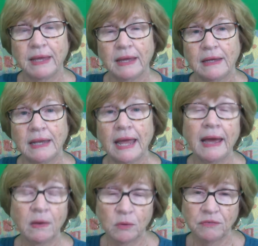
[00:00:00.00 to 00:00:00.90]

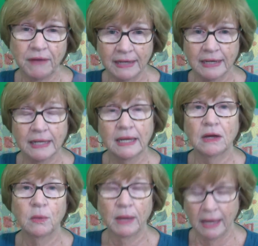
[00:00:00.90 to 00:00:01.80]
now we finally can
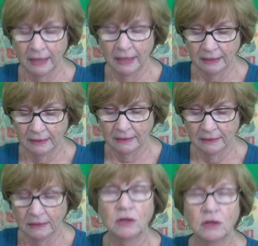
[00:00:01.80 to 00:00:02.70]
go ahead and
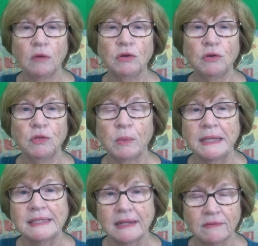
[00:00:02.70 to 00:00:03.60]
do the
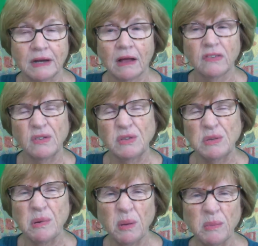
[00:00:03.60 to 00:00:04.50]
rest of it all. So
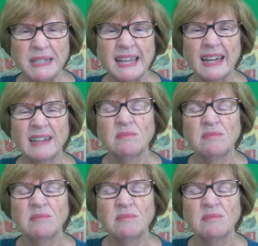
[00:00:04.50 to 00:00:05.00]
tomorrow I'll be sad.